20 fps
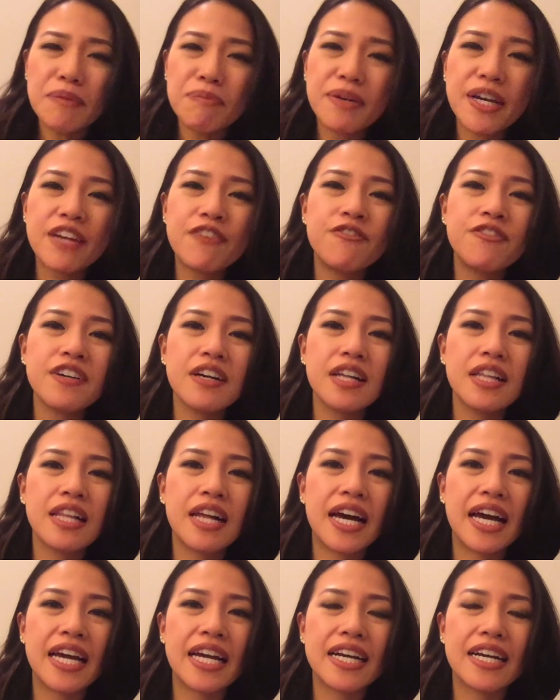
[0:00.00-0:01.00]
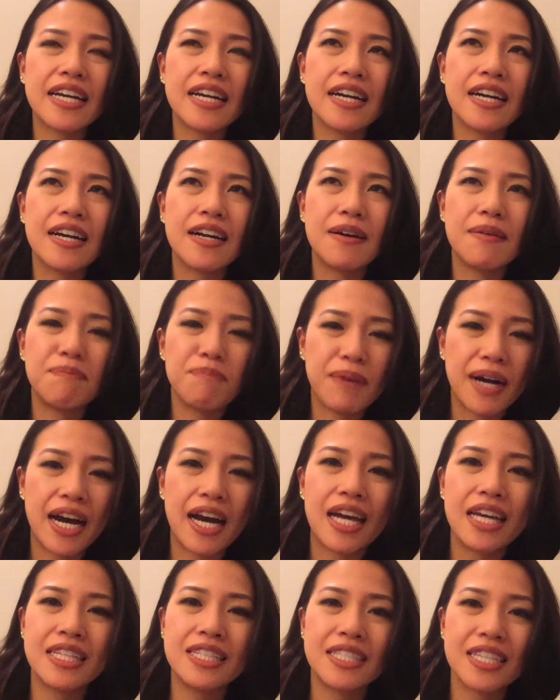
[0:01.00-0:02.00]
But I feel like
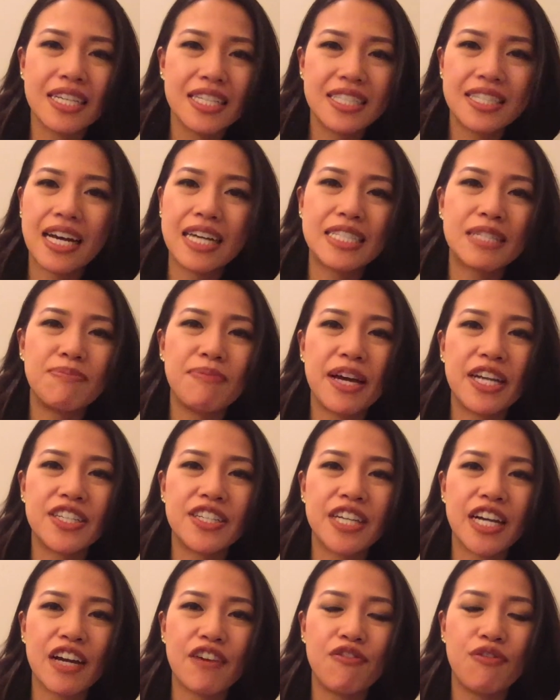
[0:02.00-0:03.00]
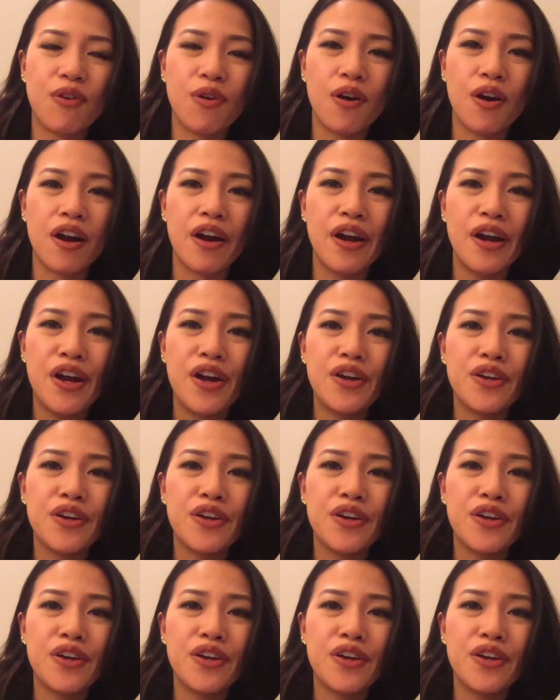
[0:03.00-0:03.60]
my success metric for,